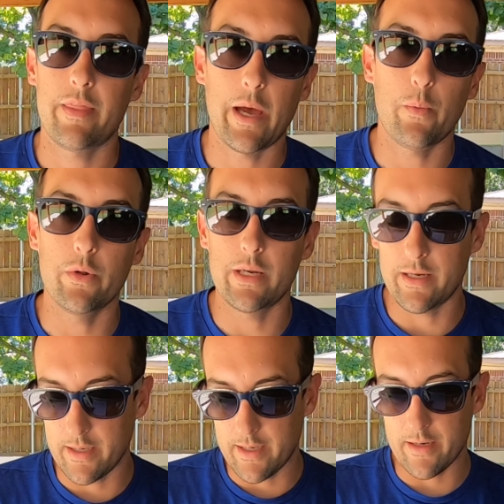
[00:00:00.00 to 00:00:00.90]
that will
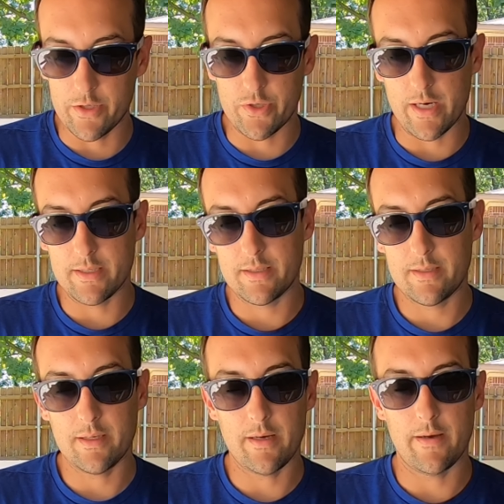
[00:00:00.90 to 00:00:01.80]
need to get addressed
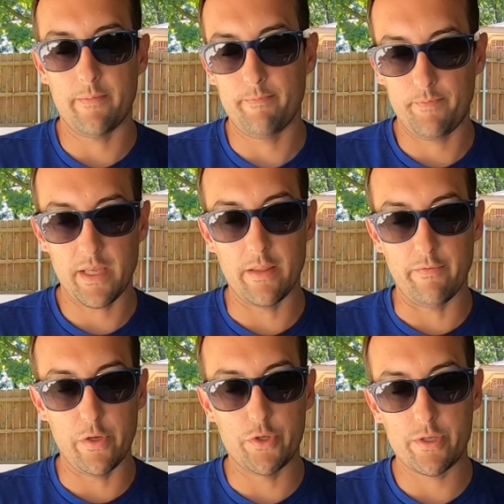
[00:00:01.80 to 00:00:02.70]
in the
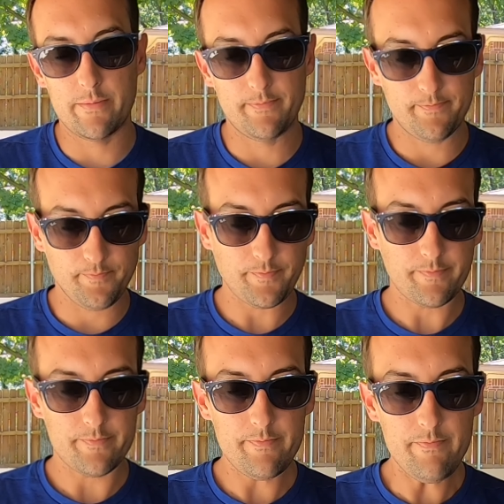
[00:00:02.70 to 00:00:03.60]
future.
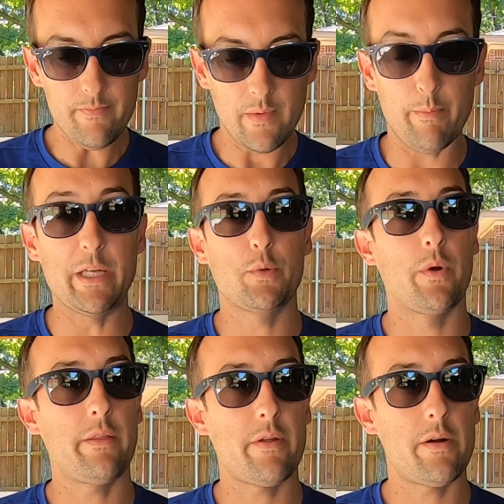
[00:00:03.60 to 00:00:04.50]
May
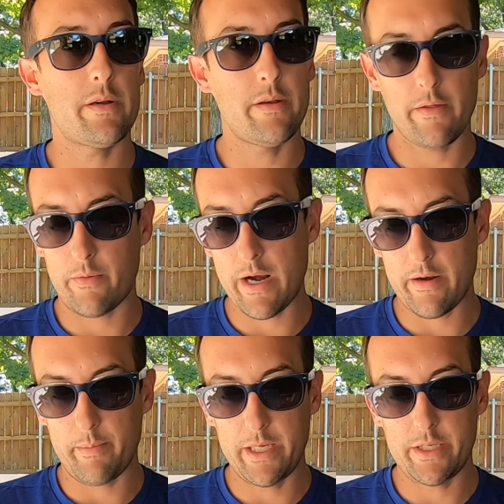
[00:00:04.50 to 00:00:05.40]
23rd, another round
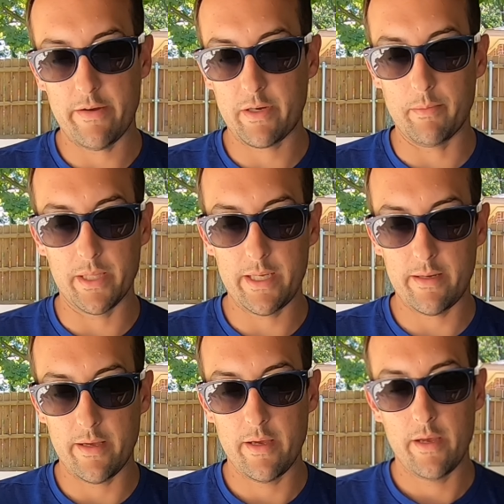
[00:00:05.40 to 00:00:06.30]
of PGF Complete.
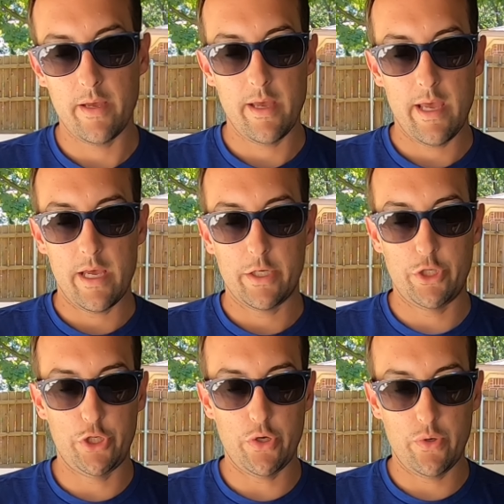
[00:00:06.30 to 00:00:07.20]

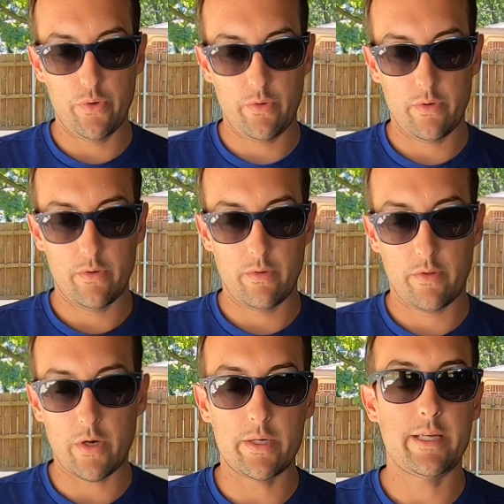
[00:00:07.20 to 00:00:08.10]
June
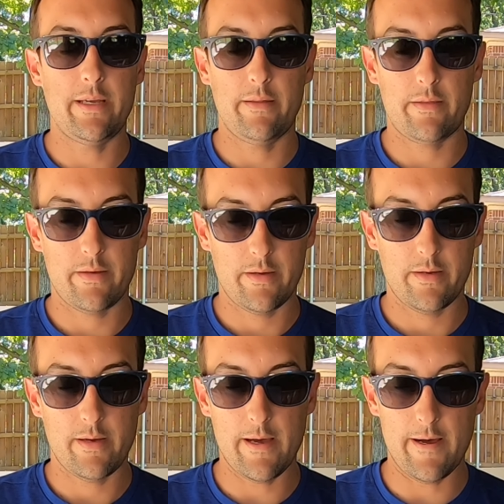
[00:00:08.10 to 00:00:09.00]
13th,
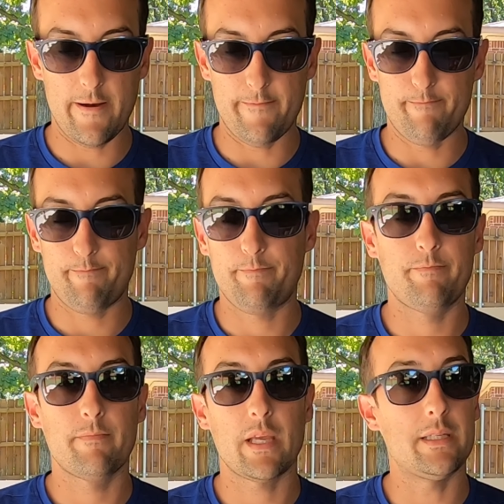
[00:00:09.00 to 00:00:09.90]

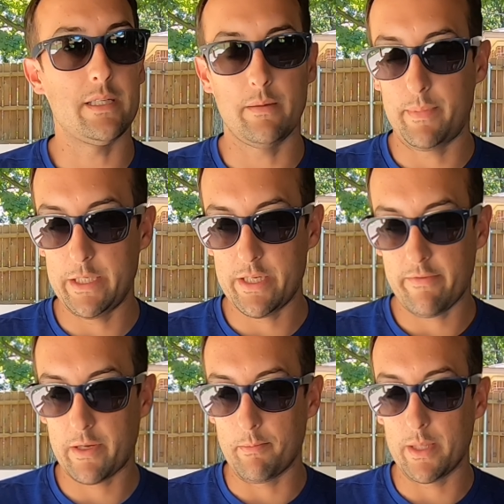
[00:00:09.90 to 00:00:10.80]
I did
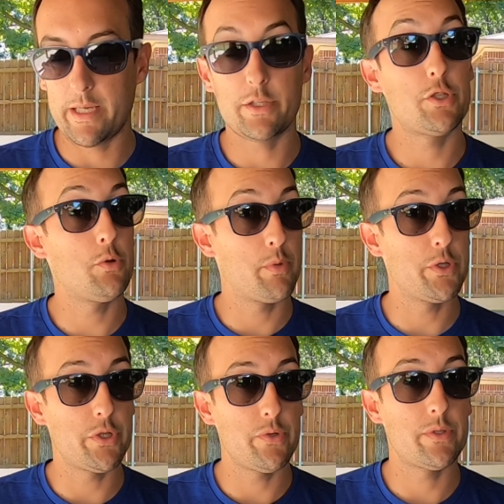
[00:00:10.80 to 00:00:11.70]
PGF Complete, Super
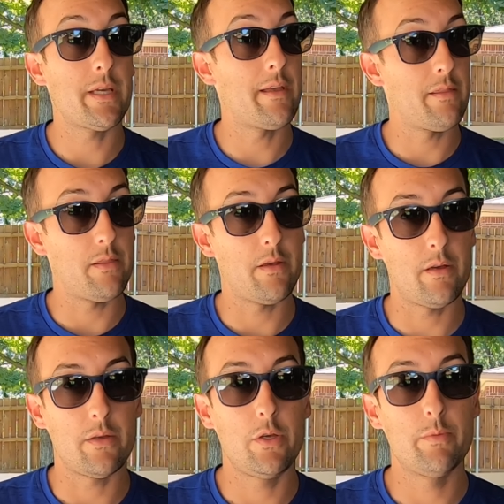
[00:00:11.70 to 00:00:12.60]
Juice, and
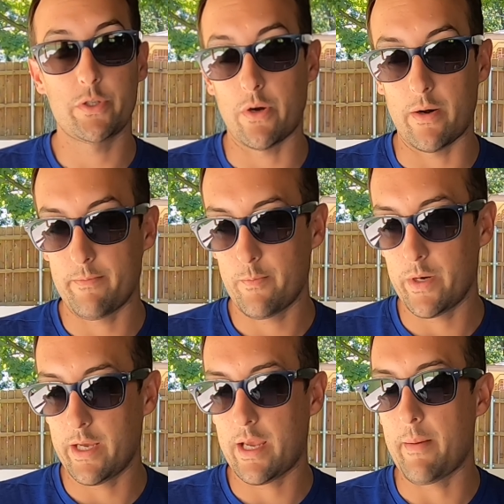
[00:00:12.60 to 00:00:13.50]
the Humichar when
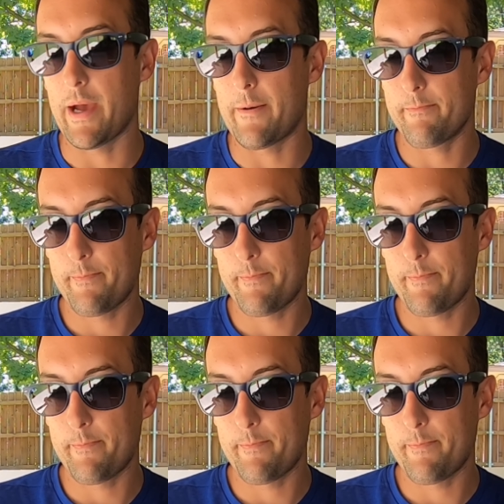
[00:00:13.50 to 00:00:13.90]
it came out.